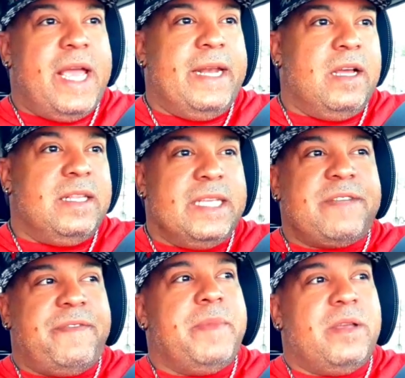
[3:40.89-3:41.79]
And uh,
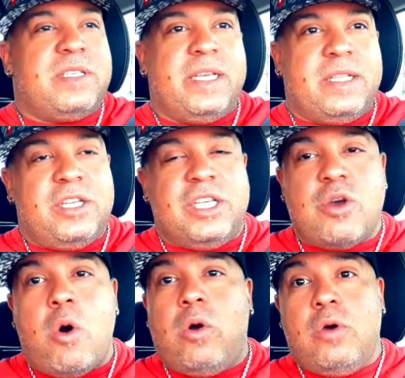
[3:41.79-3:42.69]
this female cichlid
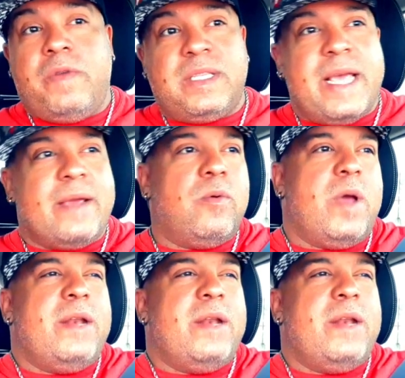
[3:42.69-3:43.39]
is all over the tank.